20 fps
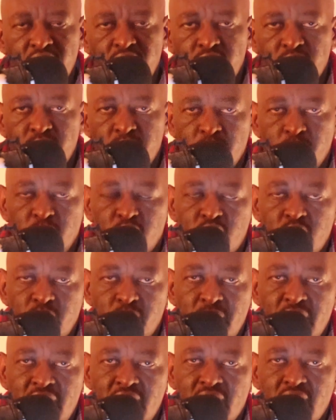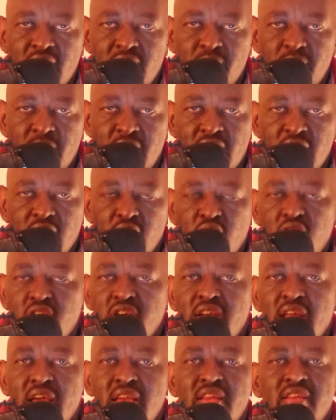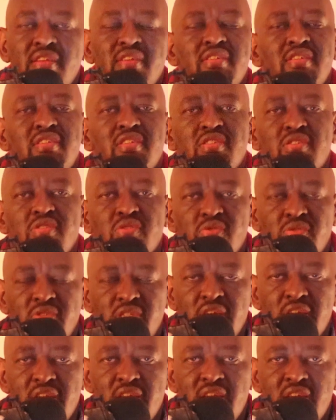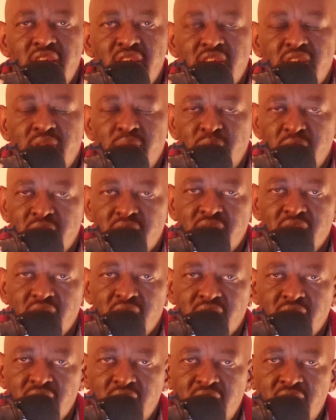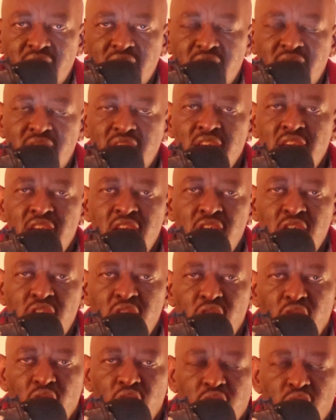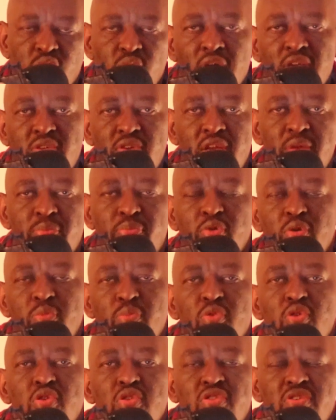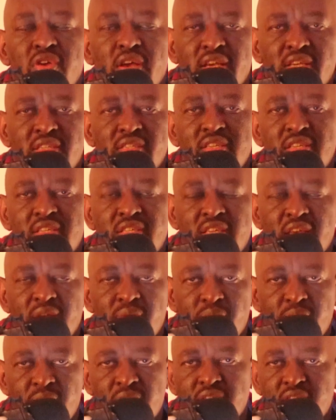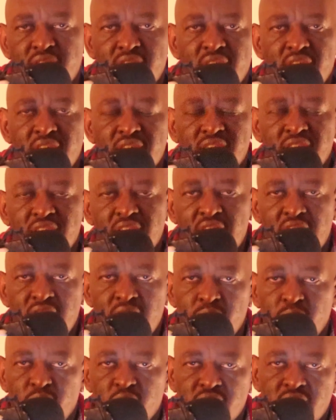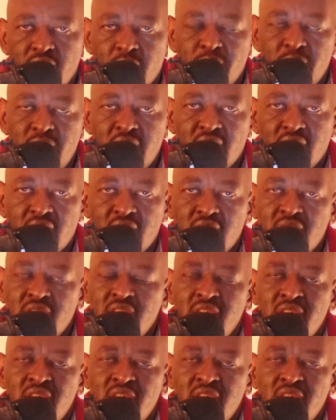to be able to make money online, to generate business leads, or to actually promote your existing business in Mozambique.